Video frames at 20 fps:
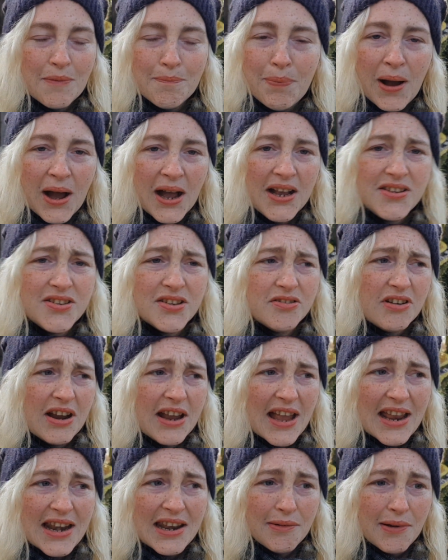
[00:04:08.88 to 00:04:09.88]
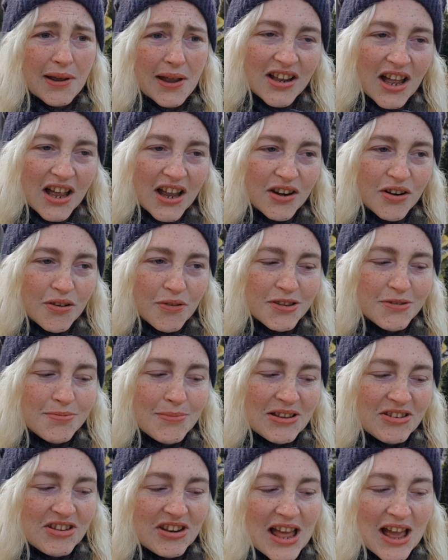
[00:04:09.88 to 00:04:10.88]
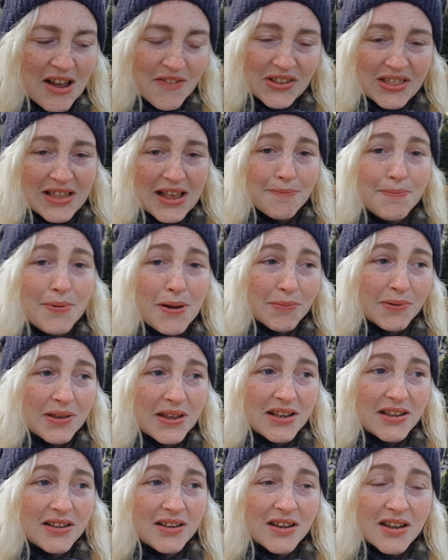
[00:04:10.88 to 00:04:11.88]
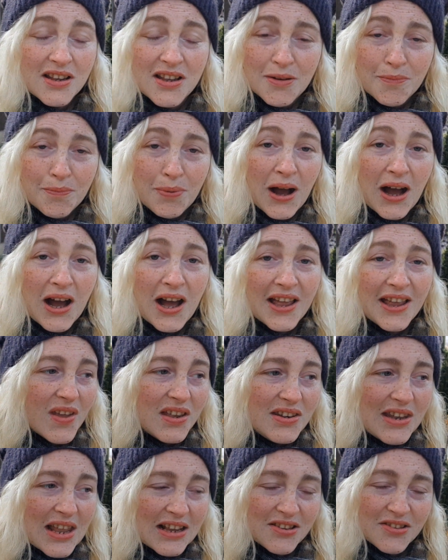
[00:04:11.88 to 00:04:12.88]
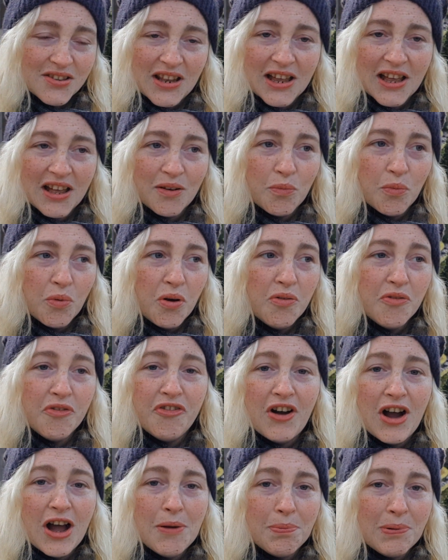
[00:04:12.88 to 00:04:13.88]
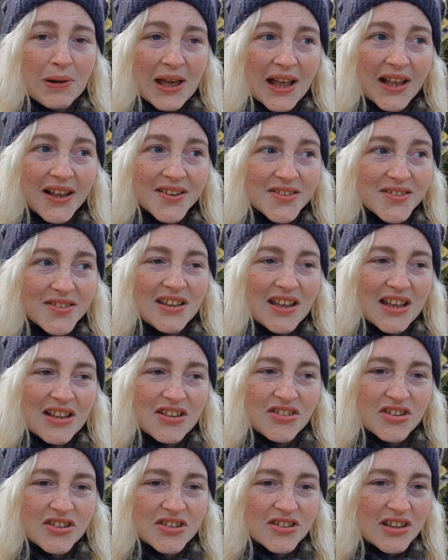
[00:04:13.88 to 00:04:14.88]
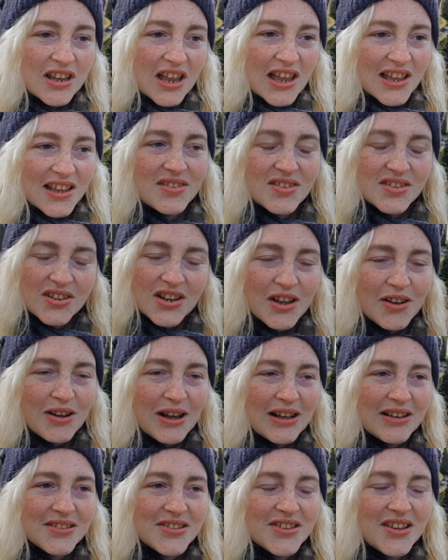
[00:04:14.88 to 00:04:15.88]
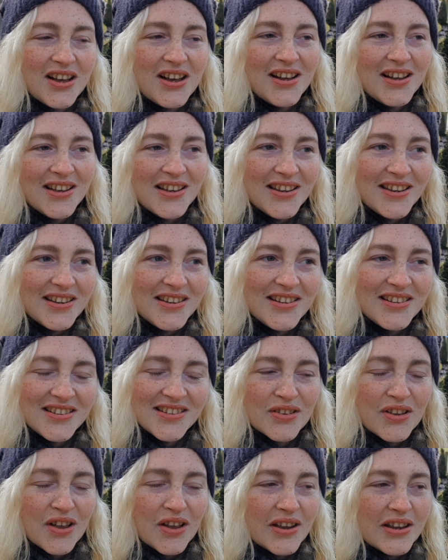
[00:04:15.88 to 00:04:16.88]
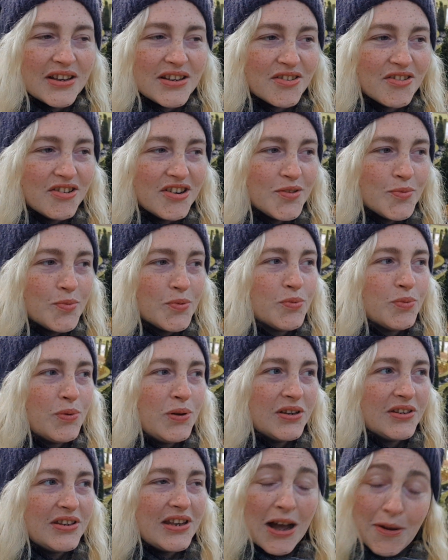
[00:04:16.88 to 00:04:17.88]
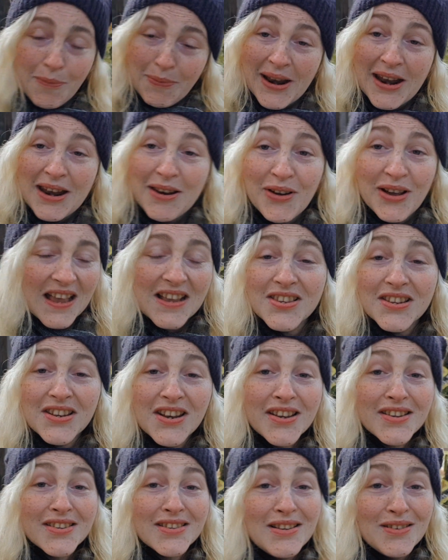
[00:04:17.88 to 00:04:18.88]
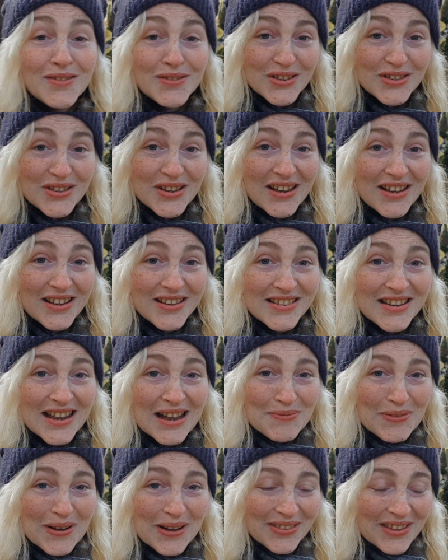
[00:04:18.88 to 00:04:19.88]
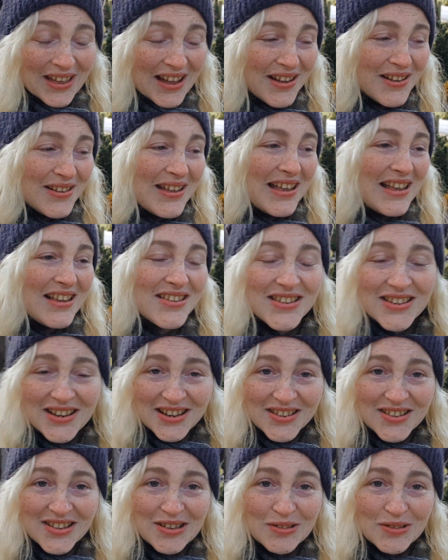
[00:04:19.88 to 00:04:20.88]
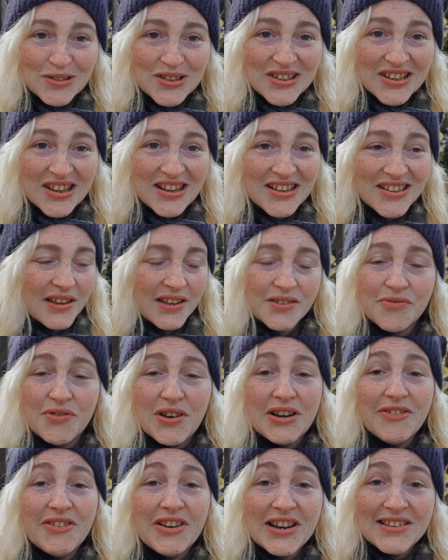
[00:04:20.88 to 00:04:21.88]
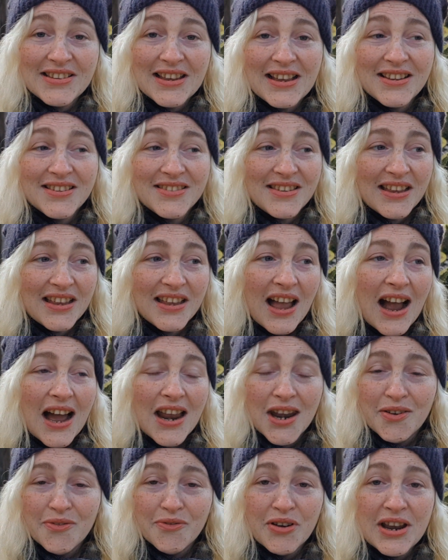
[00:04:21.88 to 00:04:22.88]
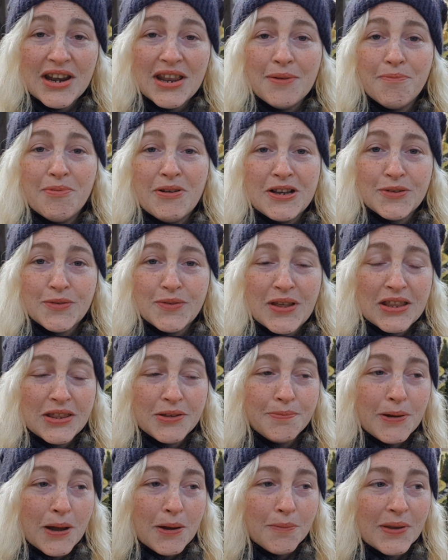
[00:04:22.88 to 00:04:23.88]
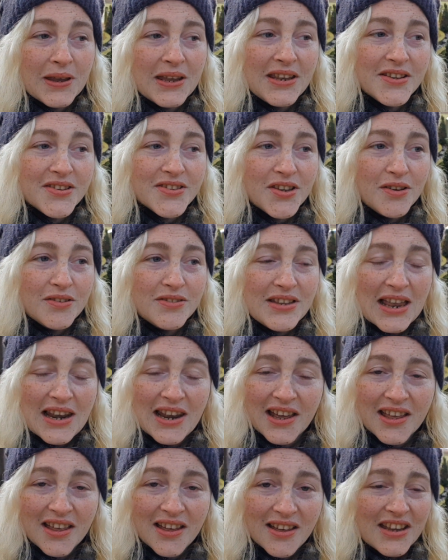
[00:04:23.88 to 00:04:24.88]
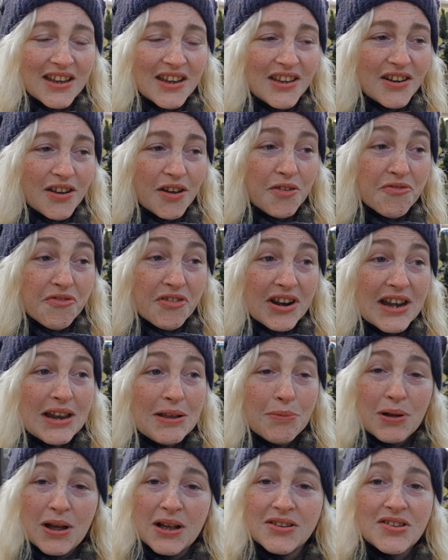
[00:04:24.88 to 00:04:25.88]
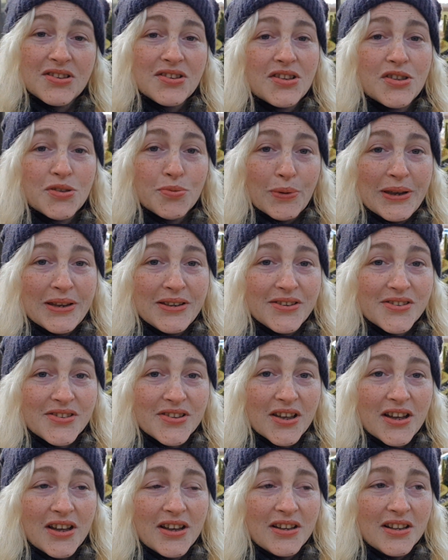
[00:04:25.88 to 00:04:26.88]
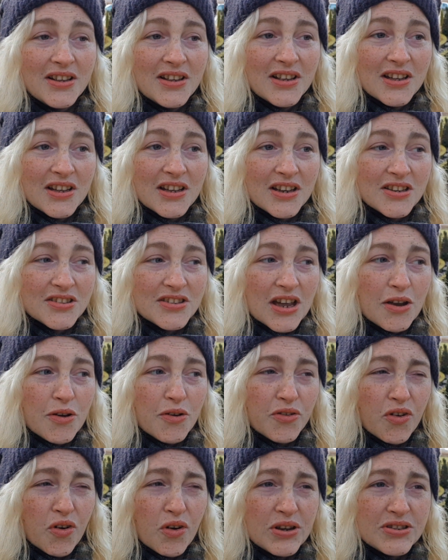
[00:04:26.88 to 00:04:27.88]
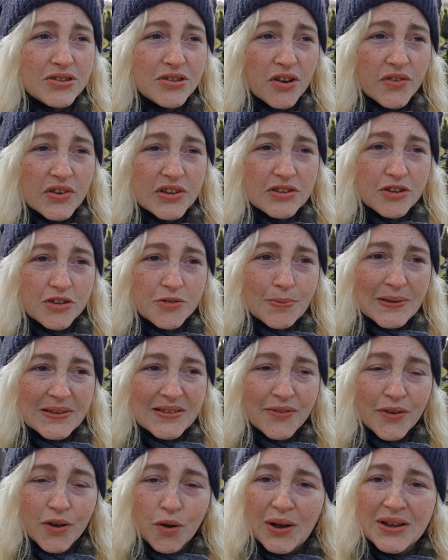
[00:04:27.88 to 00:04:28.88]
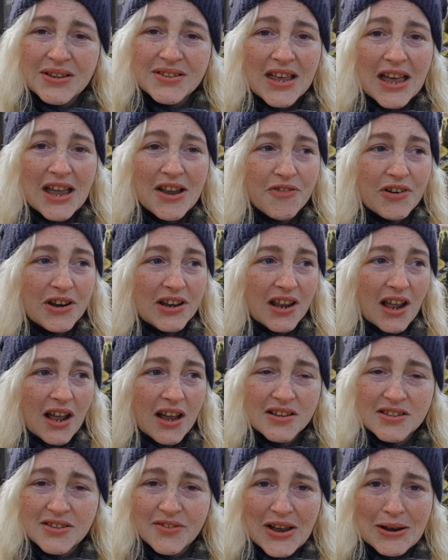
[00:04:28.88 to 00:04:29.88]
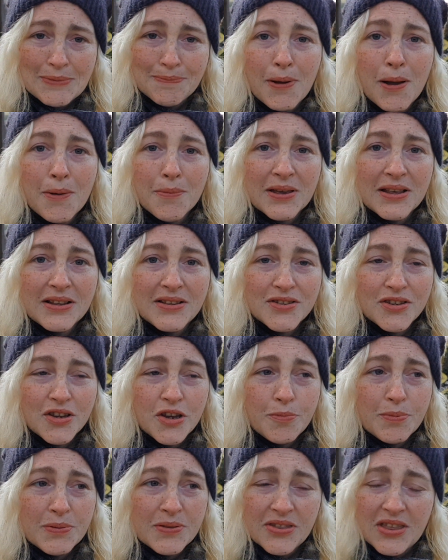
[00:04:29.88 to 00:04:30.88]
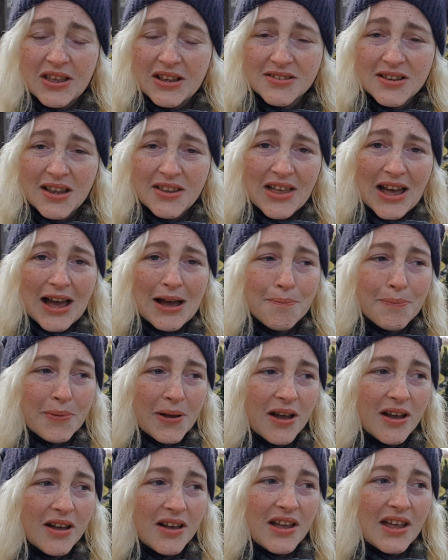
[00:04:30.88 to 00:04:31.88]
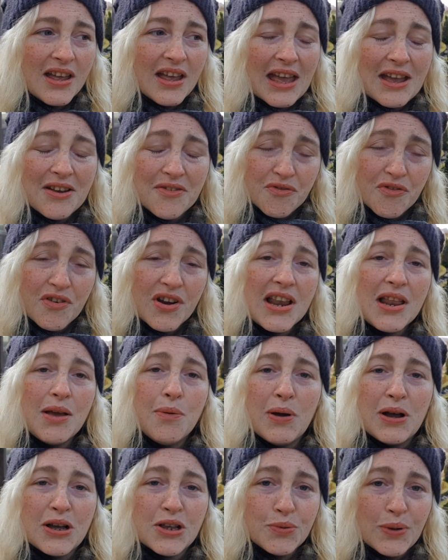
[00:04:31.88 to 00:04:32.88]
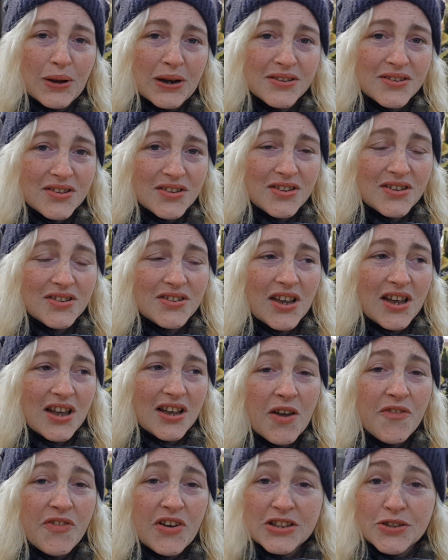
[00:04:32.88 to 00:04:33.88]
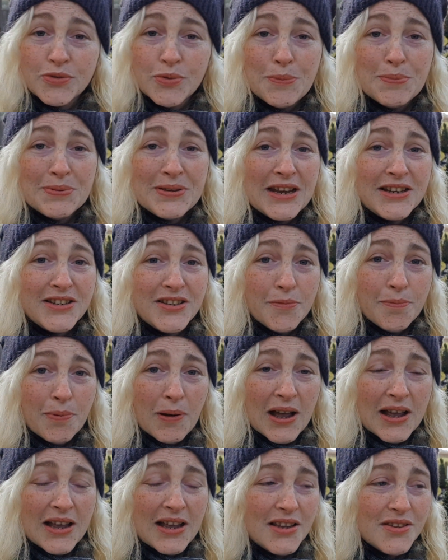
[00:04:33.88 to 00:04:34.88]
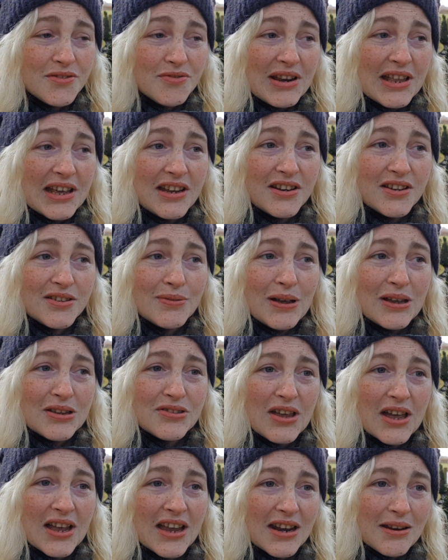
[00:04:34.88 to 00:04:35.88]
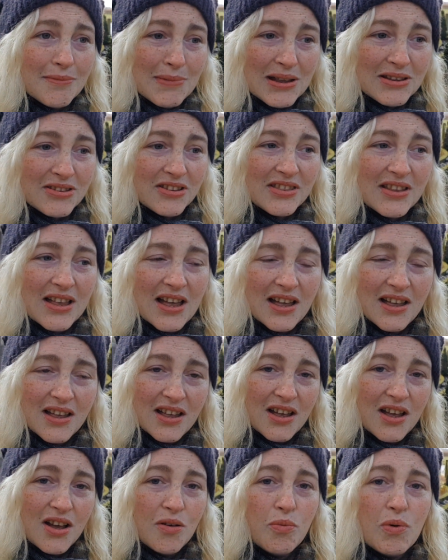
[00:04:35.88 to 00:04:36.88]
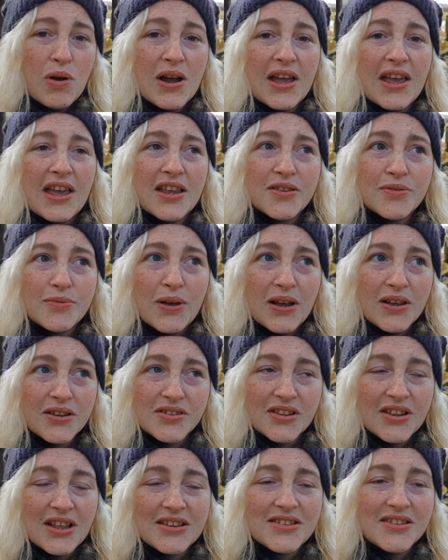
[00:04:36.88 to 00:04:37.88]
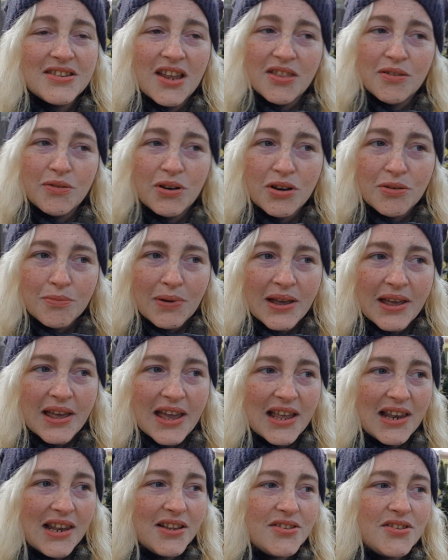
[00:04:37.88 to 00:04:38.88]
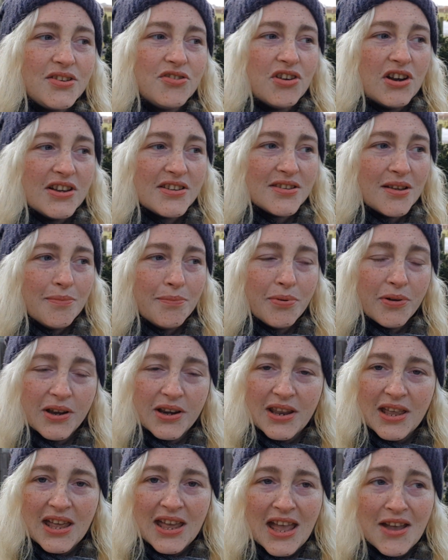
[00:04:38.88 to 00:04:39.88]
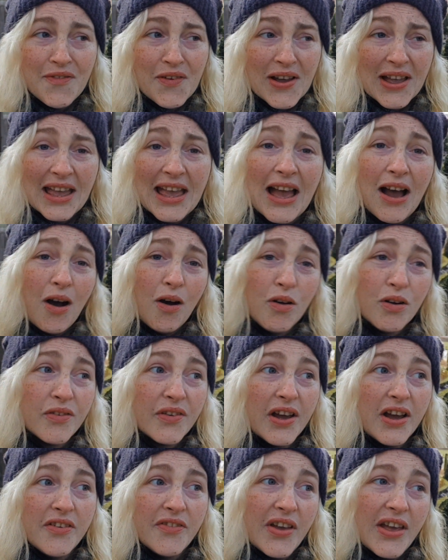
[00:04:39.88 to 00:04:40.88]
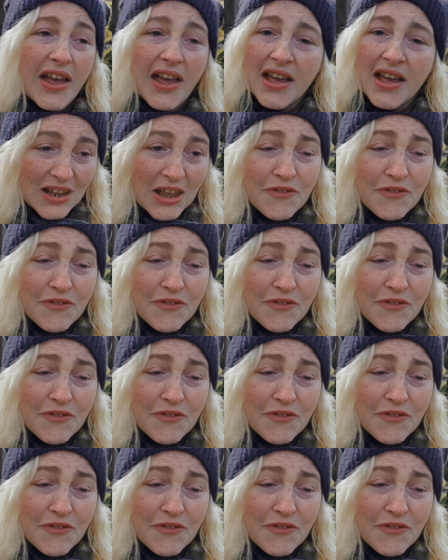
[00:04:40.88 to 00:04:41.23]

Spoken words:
Pies are great anyway. I can almost imagine having that pumpkin pie next to like a warm fireplace and just like snow outside, going into Christmas world now. But anyway, it's a nice little dessert. How about that? It's a nice little dessert. It's really, really tasty. And I'm really impressed with how the pumpkin is so delicate. You know, it really works as a sweet dessert. Because I always thought of it as just being something quite savoury, like, because I've had pumpkin soup and things like that. But it really works well as a dessert. I've heard sweet potato pie is really good as well, so I can imagine that working as well. So that's another one on my hit list to try at some point, if I can get hold of it over here.